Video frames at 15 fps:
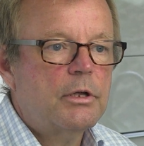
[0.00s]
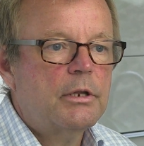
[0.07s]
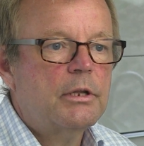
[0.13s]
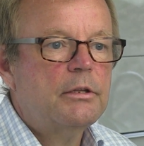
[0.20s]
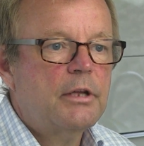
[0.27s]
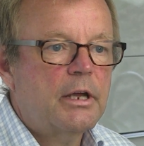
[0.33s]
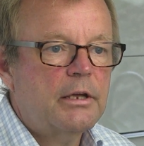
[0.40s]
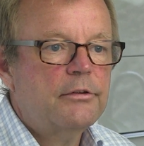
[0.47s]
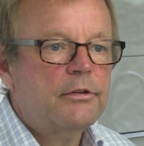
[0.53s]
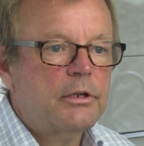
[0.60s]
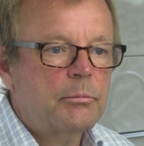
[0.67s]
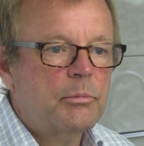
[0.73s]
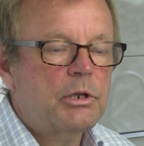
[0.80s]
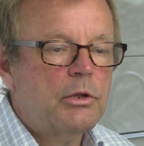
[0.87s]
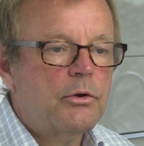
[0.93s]
and it takes a
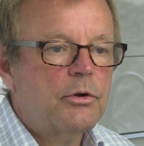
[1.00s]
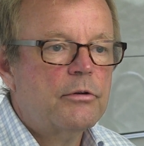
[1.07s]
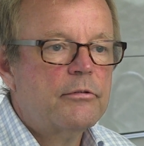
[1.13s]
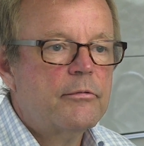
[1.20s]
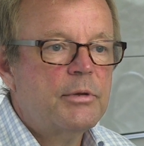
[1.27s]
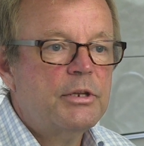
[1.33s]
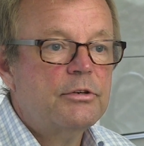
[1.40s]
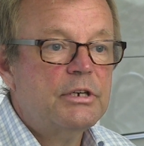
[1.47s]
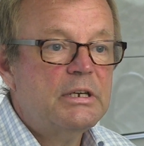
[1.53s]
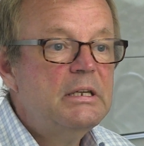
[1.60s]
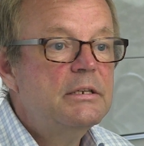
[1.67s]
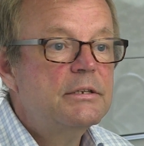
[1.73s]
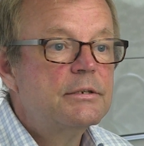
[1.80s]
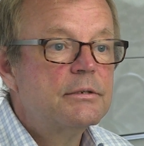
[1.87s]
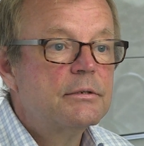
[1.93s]
little bit longer for me to
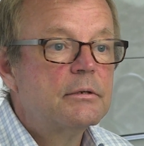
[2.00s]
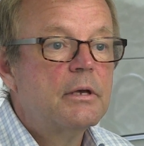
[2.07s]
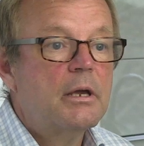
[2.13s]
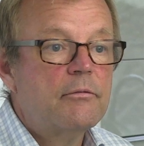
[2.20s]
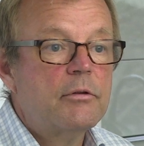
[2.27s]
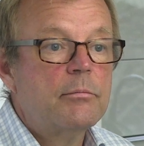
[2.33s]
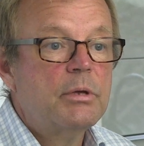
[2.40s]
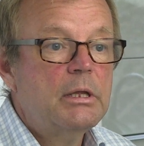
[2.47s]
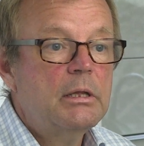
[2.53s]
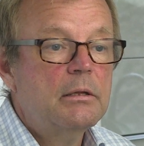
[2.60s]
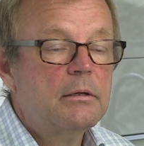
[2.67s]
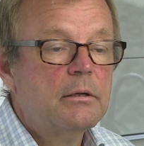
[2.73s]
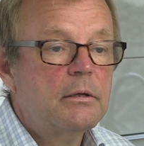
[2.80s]
eat every meal.